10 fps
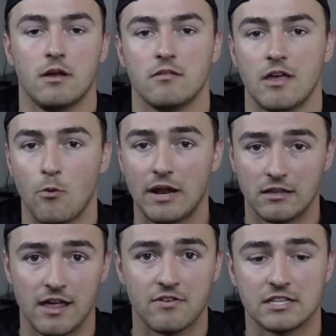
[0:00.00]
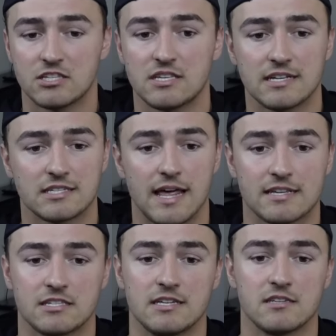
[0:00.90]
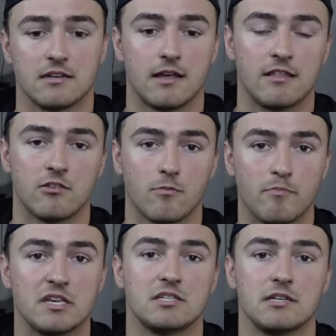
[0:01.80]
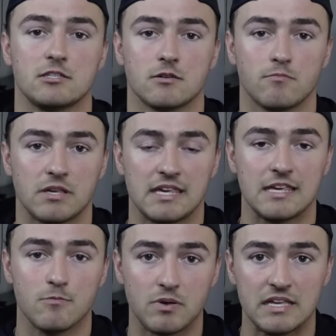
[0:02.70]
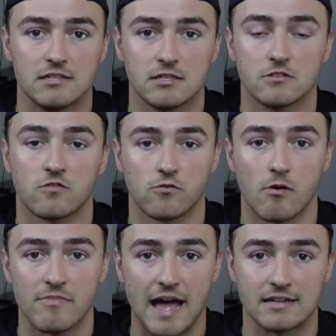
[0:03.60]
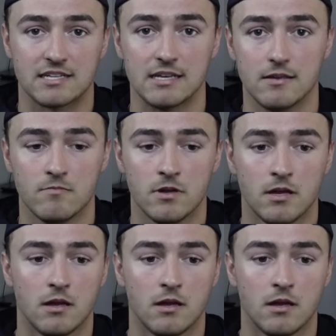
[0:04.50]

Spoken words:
They went 11-6 last season, and they're missing some key pieces from that team.